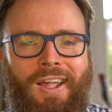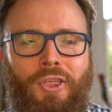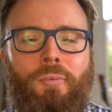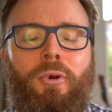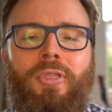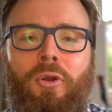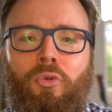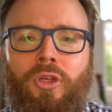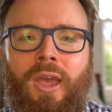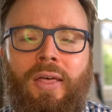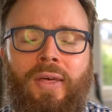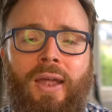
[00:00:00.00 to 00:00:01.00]
So put that all
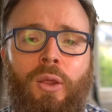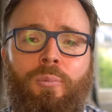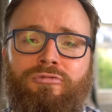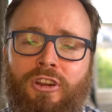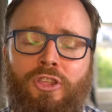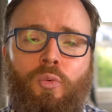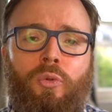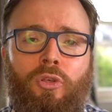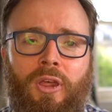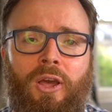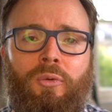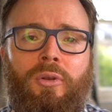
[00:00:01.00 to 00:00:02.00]
together and your bridge will
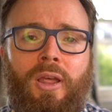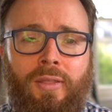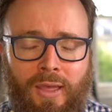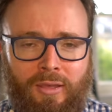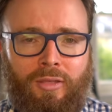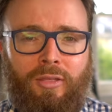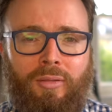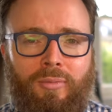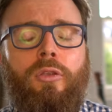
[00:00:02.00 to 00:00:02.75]
sound like this.